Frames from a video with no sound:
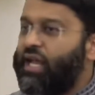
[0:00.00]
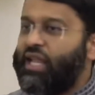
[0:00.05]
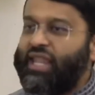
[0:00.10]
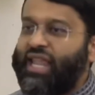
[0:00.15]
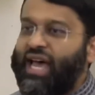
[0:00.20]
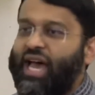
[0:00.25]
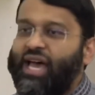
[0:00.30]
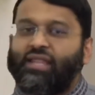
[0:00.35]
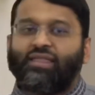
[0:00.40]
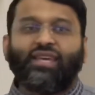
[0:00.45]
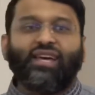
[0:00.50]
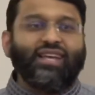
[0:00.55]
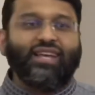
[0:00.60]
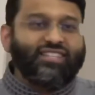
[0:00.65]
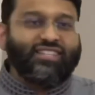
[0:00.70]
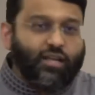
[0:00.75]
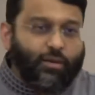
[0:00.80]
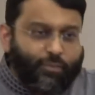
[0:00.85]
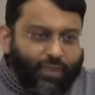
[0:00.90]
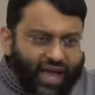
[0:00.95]
in a land that
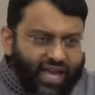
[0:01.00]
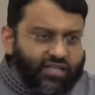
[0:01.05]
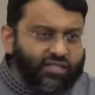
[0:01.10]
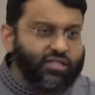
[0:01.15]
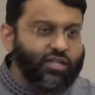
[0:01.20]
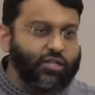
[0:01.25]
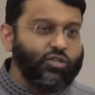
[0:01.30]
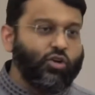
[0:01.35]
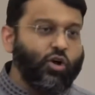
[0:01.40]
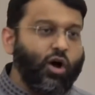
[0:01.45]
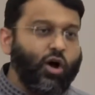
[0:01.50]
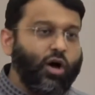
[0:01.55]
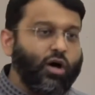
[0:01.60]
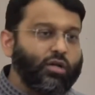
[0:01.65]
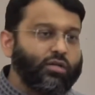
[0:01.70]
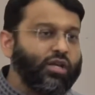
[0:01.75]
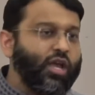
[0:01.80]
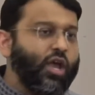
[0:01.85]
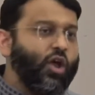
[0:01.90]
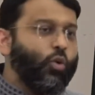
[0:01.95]
has abandoned
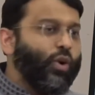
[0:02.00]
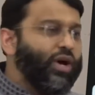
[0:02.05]
God?